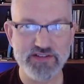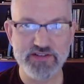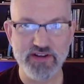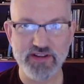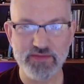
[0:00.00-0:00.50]
of
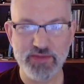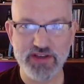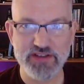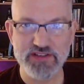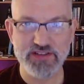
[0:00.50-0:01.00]
strength
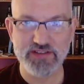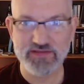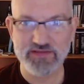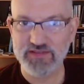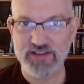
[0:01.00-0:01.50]
because
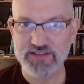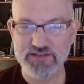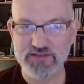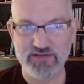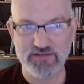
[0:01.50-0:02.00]

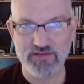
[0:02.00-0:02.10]
it's